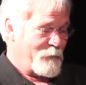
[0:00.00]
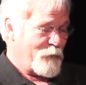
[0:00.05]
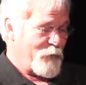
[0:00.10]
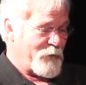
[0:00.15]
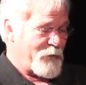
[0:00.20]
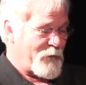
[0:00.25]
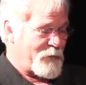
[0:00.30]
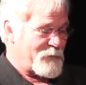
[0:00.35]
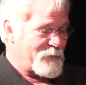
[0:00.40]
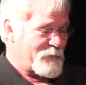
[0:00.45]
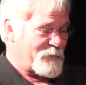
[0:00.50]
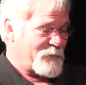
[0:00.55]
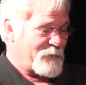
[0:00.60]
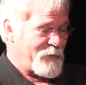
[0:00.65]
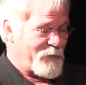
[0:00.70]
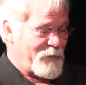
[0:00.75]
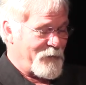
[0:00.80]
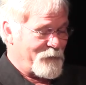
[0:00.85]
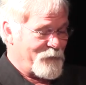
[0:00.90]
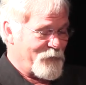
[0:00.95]
But that's
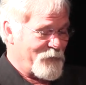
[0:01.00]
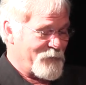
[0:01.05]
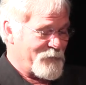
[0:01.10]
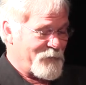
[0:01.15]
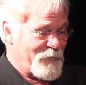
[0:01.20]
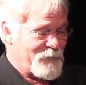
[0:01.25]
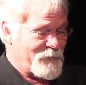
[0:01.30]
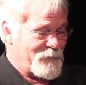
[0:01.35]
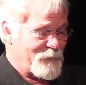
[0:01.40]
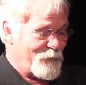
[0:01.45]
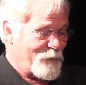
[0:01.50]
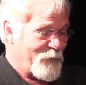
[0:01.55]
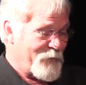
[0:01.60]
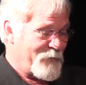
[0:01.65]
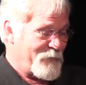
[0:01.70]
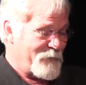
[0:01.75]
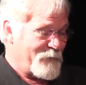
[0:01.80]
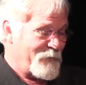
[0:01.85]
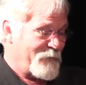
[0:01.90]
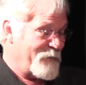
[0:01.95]
that gives you a sense of
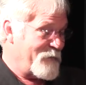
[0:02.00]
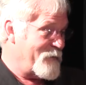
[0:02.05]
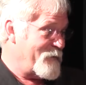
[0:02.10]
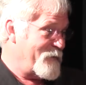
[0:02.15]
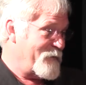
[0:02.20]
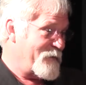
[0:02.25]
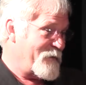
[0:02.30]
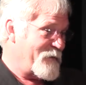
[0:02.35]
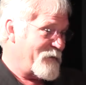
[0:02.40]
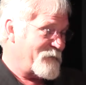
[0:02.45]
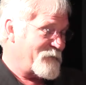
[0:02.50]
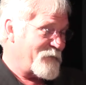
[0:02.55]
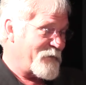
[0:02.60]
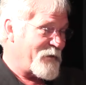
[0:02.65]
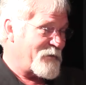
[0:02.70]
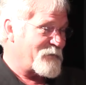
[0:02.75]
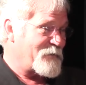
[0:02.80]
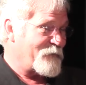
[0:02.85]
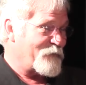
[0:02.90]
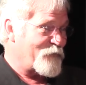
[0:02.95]
what. so
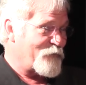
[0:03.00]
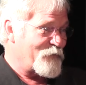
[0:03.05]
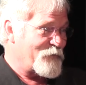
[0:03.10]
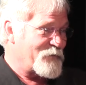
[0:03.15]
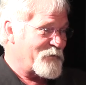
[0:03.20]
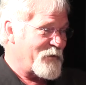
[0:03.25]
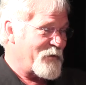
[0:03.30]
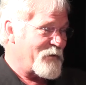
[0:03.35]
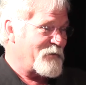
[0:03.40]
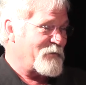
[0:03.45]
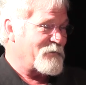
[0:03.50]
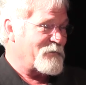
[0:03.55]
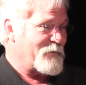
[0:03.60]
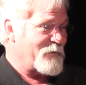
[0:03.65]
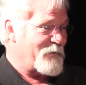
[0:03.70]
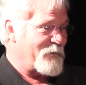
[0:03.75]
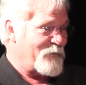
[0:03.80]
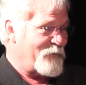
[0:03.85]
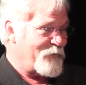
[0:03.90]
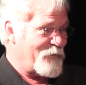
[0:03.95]
that's the first sentence
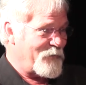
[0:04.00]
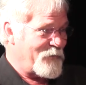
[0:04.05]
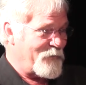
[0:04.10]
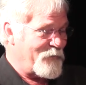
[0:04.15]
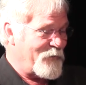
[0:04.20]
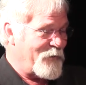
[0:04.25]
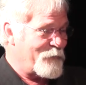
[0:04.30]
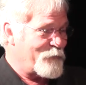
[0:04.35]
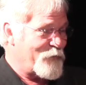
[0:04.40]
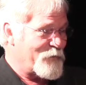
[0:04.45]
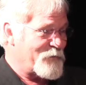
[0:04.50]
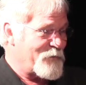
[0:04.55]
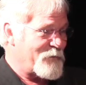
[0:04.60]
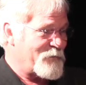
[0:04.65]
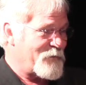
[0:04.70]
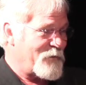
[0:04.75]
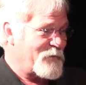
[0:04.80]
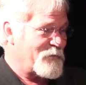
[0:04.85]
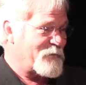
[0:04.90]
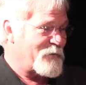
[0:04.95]
in a unique
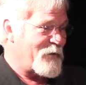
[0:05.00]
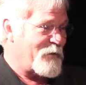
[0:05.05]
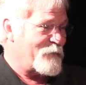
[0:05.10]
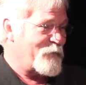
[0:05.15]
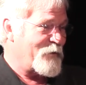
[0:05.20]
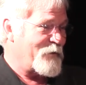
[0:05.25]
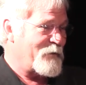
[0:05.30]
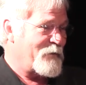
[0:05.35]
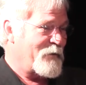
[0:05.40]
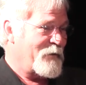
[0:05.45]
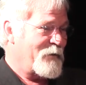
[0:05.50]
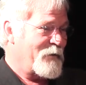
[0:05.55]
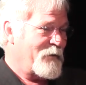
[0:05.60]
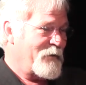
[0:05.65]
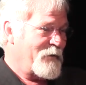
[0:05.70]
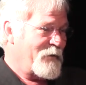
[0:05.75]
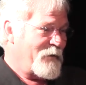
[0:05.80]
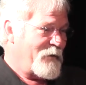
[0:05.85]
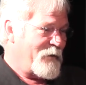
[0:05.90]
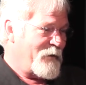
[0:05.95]
positioning statement,
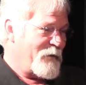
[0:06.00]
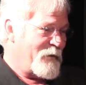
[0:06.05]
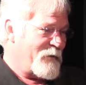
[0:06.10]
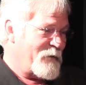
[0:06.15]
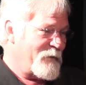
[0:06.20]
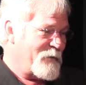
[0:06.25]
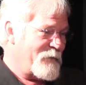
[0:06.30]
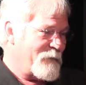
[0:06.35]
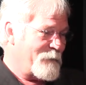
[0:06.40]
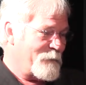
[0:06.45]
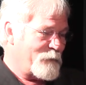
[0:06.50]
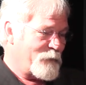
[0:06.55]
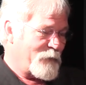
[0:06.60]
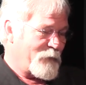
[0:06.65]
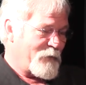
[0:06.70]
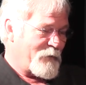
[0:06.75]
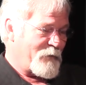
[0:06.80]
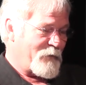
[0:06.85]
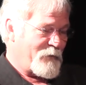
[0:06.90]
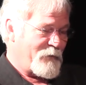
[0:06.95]
and
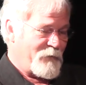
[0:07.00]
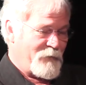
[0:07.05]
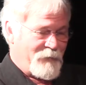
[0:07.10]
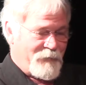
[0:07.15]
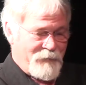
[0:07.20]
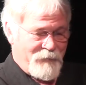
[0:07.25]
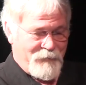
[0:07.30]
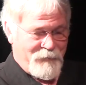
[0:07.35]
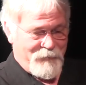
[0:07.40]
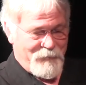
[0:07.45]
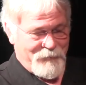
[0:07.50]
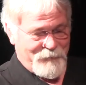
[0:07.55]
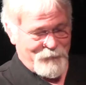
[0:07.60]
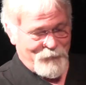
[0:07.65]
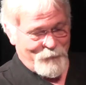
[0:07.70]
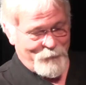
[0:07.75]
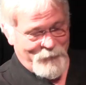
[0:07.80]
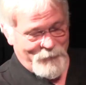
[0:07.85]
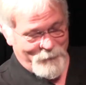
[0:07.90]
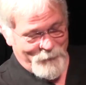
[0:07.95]
um, I, it uh,
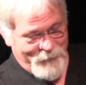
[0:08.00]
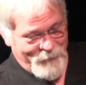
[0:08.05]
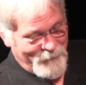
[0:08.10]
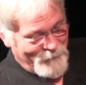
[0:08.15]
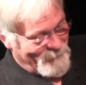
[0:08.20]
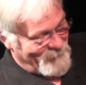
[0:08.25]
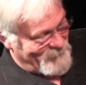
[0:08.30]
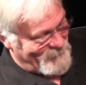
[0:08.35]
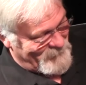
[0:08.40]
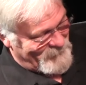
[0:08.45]
took me about